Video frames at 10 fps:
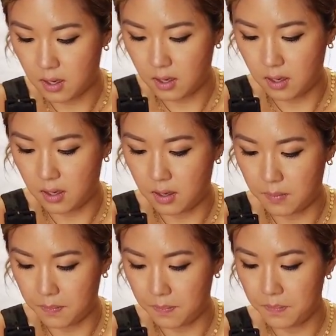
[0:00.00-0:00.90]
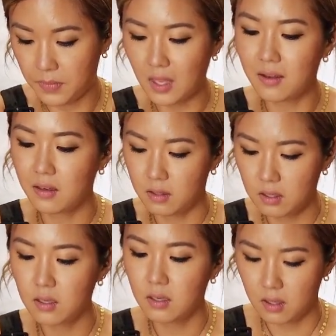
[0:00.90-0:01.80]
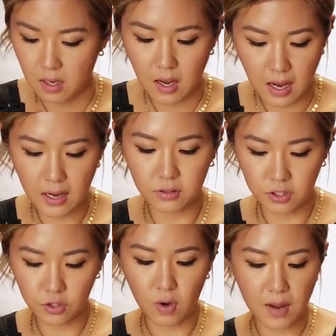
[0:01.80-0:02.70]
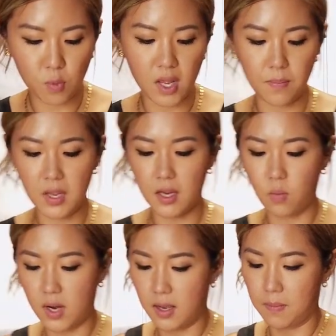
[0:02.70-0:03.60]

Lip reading: And I'll describe what I mean